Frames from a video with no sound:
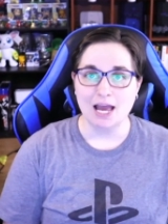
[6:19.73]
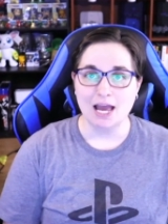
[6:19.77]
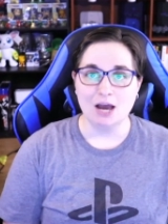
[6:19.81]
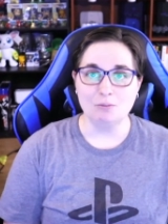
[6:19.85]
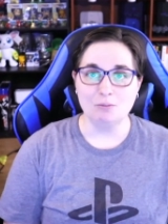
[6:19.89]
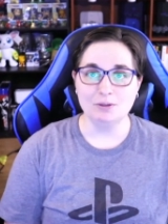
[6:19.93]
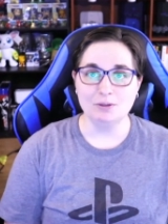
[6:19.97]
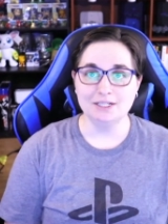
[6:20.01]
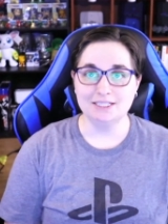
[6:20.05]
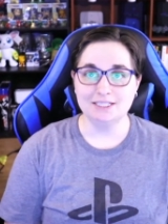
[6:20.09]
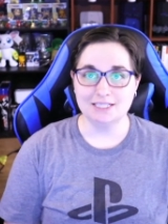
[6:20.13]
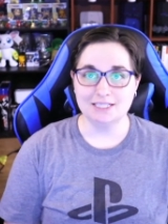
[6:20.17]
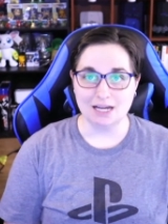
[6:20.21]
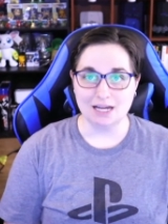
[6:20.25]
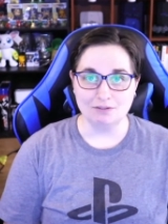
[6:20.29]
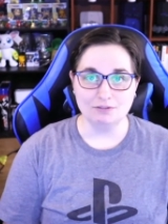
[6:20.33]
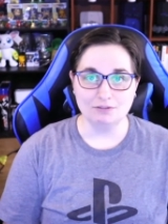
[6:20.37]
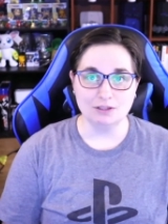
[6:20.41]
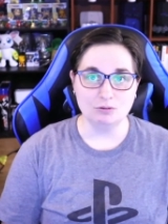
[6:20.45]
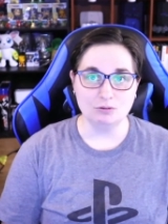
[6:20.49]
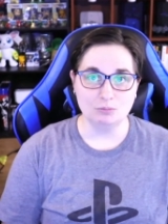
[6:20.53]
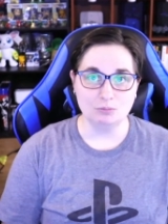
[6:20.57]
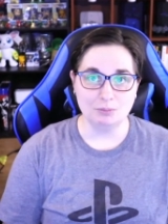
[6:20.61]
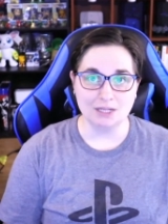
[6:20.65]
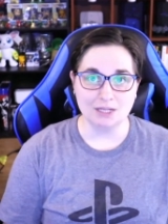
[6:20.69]
And we
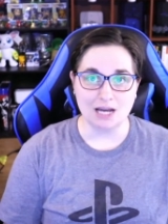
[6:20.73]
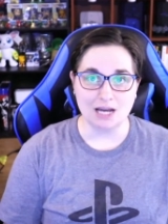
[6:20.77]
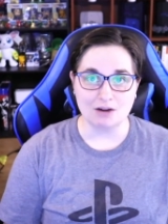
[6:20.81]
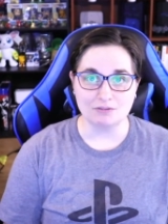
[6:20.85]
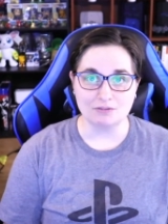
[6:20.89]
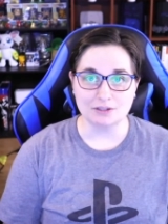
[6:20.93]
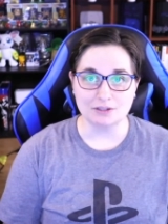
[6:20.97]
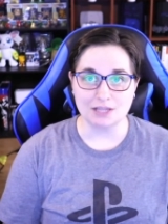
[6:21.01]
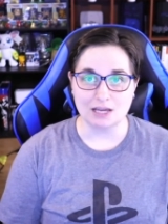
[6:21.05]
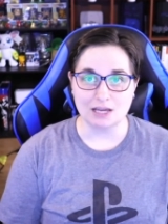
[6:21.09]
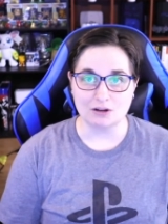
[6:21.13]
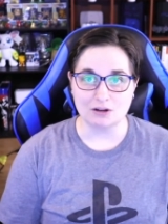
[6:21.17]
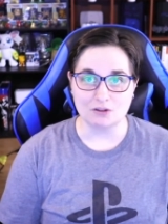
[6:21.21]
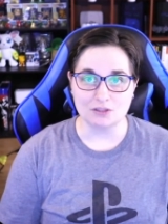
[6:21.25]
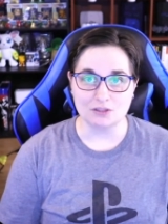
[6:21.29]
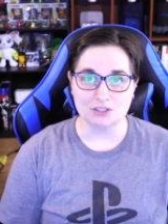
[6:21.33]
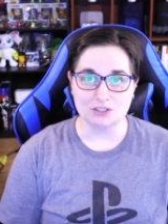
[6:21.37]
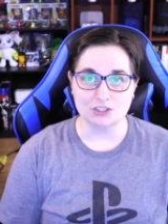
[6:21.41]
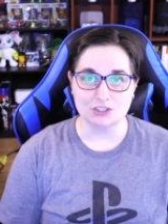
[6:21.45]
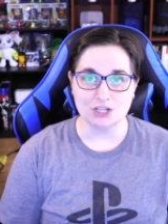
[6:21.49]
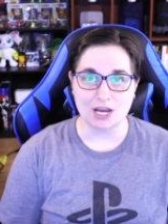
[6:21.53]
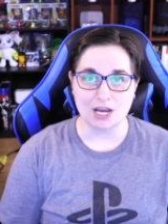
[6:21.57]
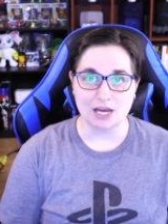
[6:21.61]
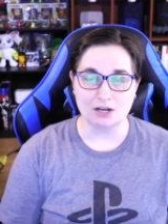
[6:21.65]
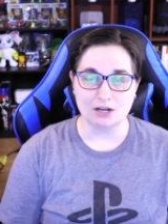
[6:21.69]
definitely will be covering that on the
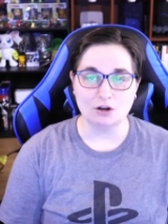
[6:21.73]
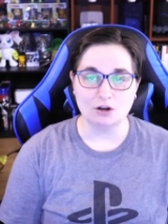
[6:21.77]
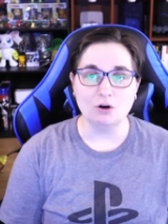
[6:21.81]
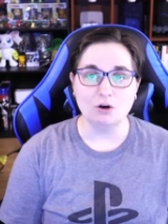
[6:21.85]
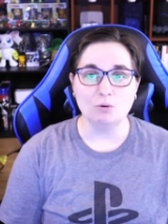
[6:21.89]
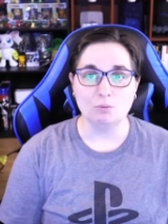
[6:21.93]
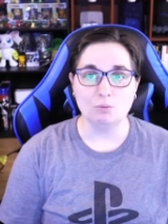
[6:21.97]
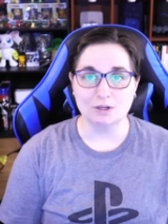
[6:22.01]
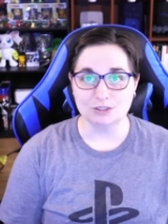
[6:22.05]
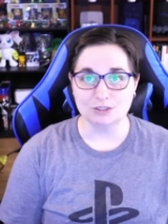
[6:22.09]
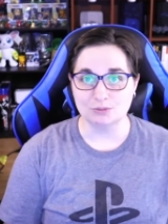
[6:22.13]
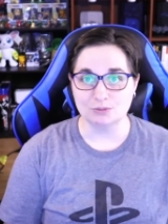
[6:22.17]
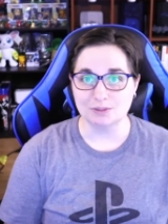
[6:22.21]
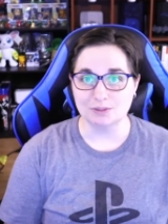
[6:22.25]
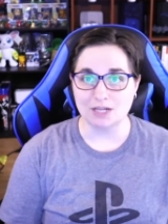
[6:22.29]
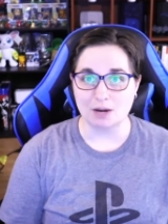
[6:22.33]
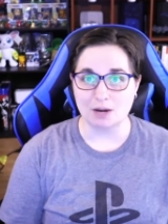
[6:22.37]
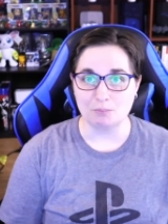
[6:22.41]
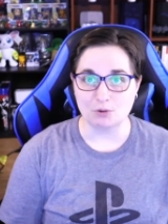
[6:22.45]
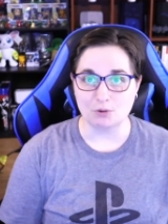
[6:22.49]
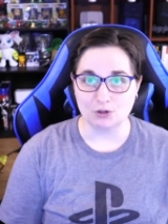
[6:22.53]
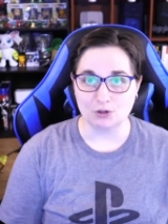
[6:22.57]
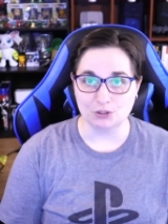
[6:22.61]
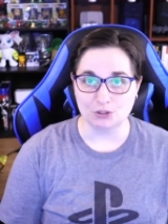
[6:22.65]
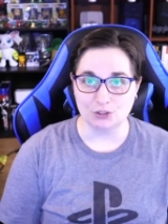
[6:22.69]
channel once we got
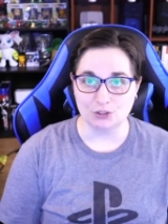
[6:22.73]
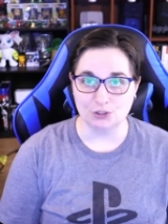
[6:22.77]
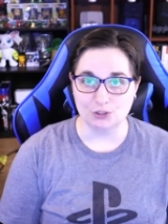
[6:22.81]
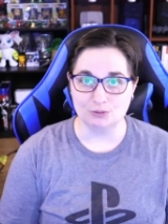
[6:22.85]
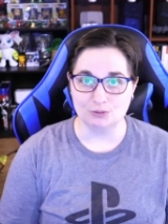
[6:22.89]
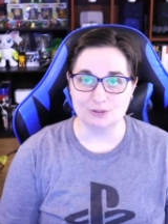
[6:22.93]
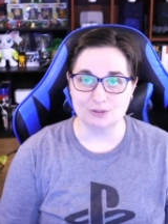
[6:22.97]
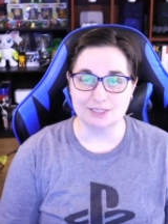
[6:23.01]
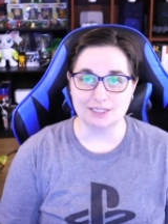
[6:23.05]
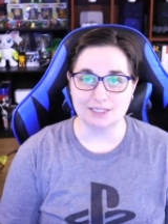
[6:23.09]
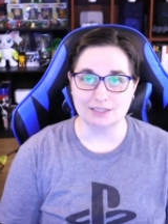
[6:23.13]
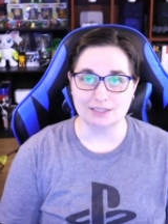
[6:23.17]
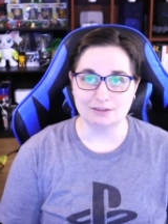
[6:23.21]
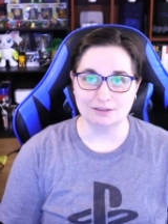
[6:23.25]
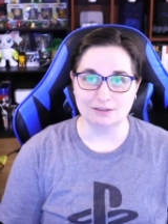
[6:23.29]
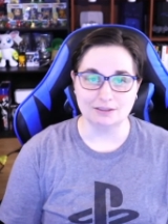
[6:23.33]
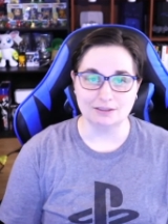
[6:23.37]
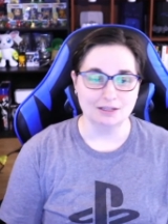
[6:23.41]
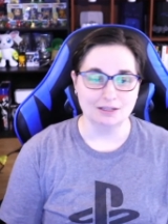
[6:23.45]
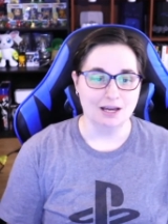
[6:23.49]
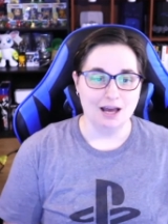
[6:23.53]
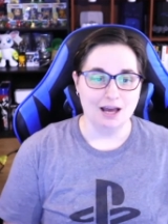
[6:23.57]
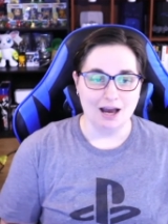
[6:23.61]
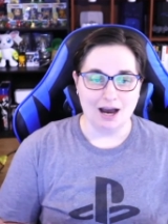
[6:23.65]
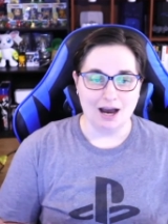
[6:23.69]
more news. And
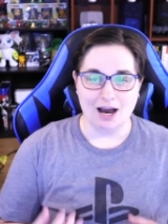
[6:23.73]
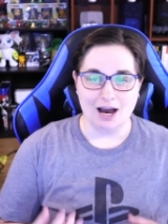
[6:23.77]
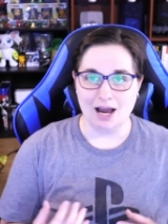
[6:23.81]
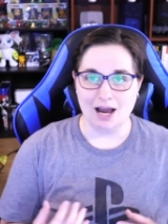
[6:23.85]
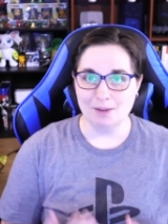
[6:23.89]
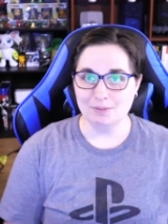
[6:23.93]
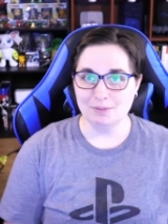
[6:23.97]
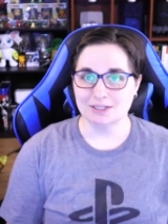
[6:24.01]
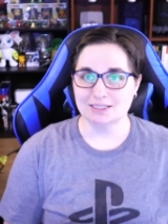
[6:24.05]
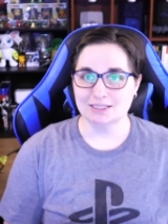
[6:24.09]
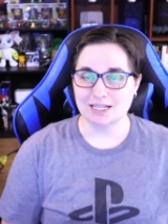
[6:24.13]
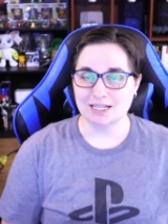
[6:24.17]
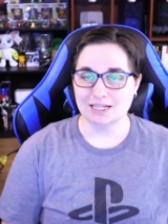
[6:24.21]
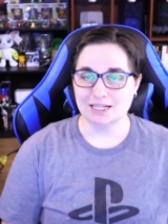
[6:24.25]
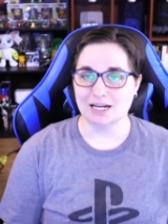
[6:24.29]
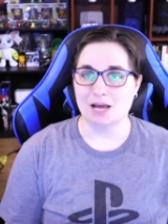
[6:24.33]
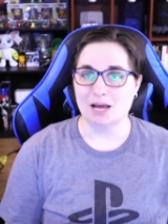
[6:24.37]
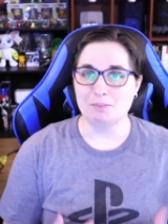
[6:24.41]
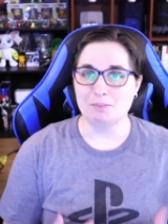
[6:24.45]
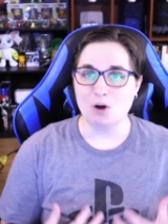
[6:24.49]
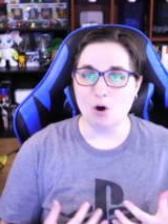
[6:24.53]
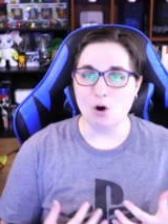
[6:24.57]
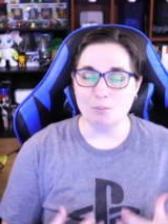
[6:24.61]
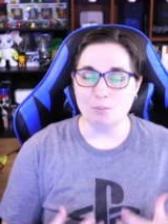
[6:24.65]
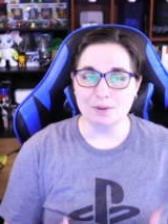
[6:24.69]
I'm excited.
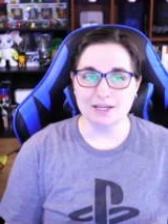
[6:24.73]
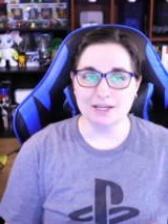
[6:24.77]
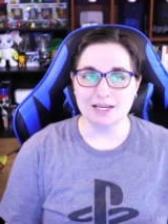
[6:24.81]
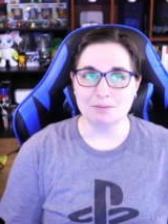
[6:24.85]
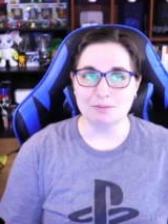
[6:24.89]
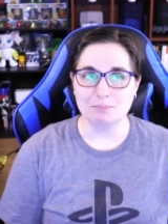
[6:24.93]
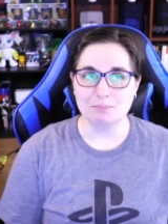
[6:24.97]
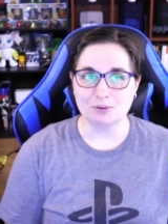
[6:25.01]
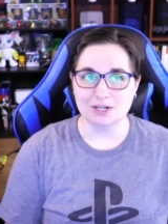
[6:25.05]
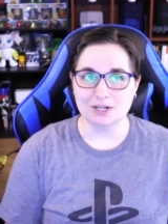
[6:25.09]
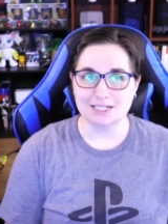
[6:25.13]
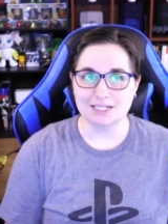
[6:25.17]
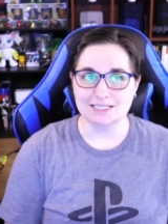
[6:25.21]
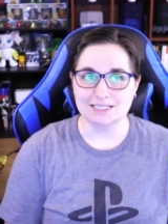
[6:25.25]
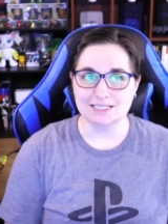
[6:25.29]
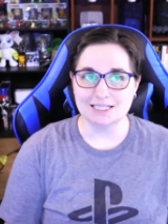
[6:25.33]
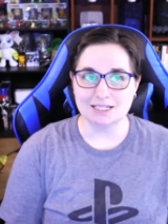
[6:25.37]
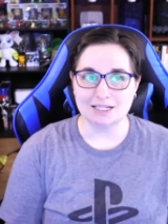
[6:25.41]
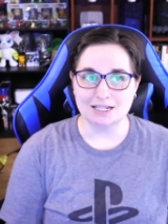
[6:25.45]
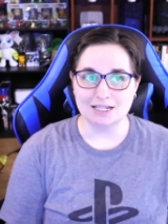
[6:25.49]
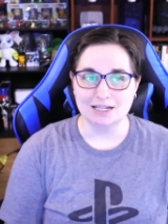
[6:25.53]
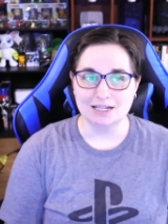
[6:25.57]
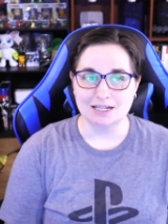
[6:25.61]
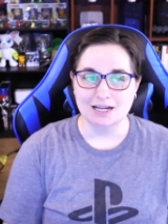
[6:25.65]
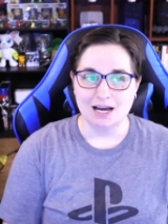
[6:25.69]
I'm hoping it brings
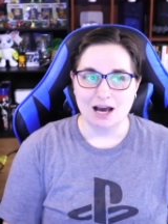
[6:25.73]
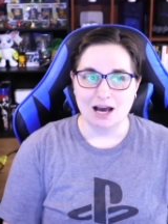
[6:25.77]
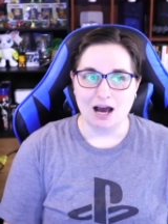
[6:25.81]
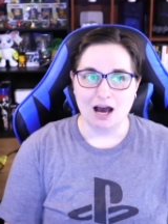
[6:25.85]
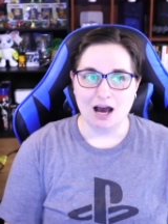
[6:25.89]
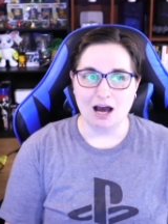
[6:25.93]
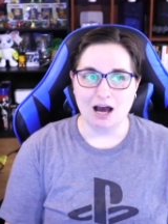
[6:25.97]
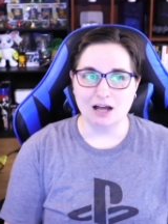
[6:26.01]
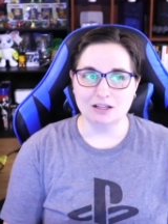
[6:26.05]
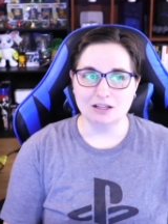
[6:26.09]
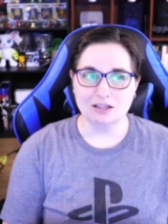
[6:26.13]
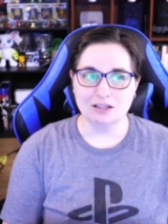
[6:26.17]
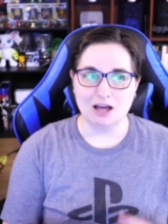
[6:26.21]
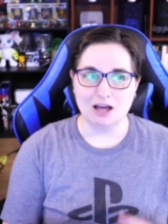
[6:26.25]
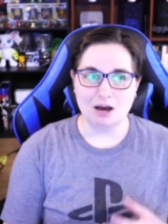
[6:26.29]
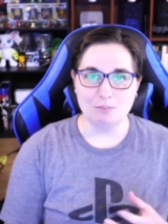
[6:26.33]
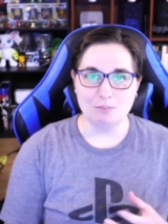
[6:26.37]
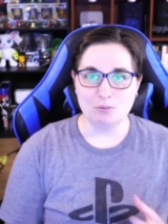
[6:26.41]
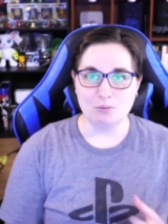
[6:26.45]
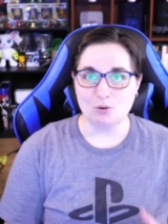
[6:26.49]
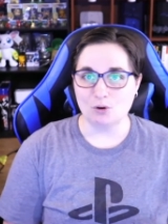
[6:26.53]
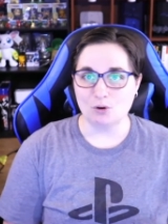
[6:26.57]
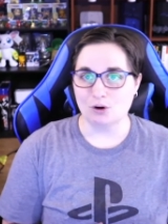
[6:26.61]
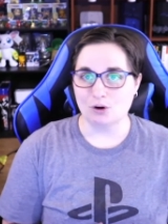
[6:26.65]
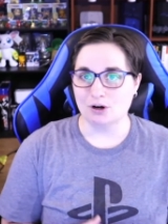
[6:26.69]
in a lot
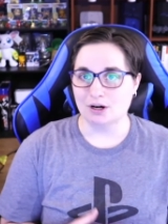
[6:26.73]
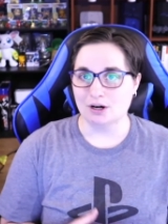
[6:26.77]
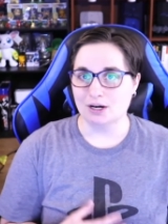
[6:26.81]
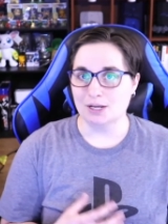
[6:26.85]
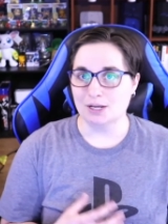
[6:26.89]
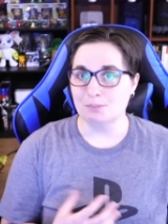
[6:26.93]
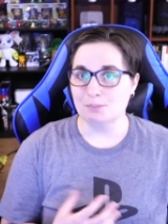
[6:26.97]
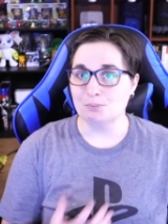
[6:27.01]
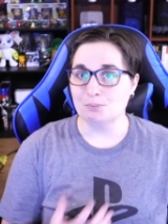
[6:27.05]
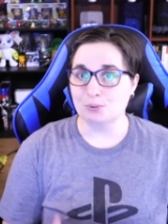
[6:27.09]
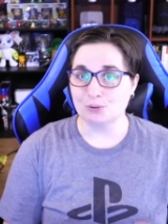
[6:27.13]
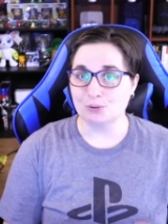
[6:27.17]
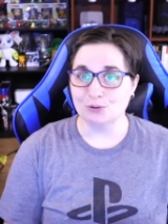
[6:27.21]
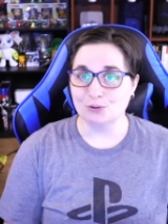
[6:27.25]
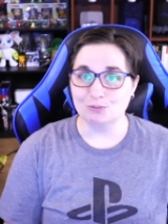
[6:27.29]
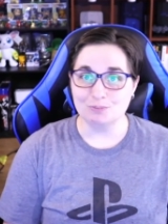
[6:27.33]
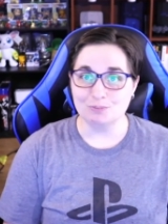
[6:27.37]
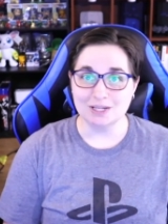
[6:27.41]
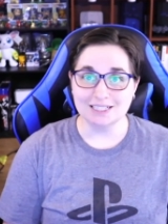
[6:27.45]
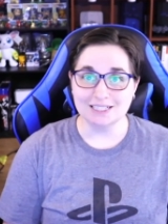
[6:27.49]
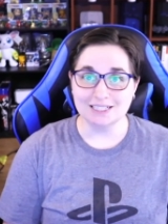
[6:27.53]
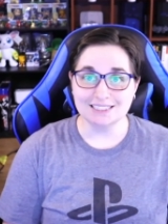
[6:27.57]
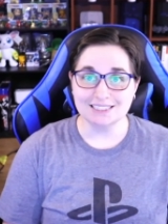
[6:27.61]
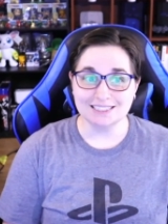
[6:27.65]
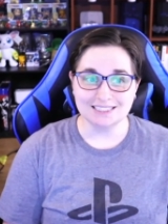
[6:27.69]
more
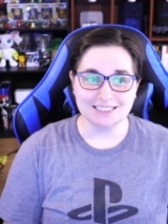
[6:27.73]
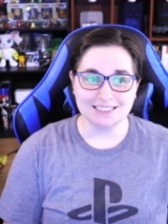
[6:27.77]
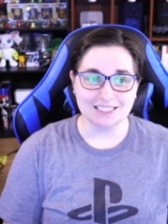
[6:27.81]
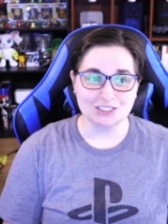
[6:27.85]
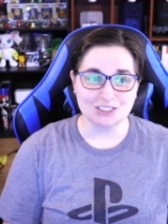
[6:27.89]
improvements.